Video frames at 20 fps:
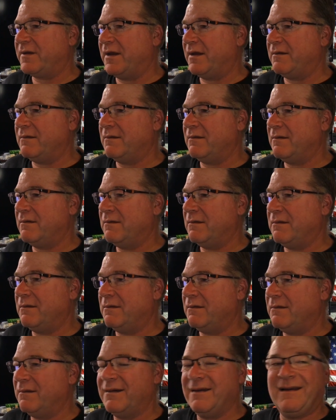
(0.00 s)
it.
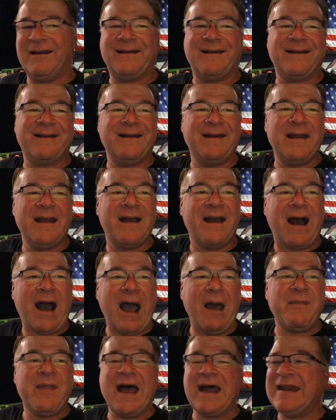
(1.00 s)

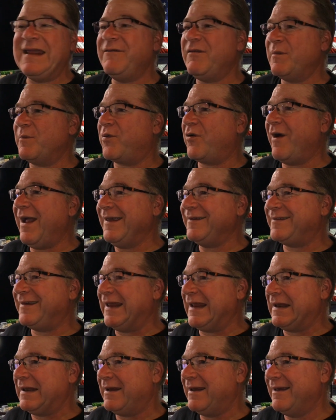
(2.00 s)
I'm not even
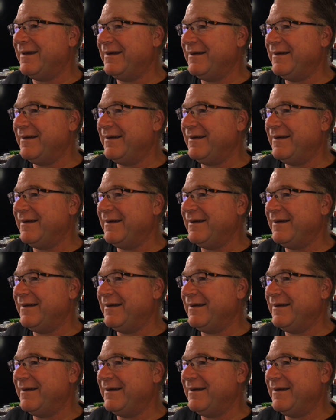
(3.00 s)
pressing.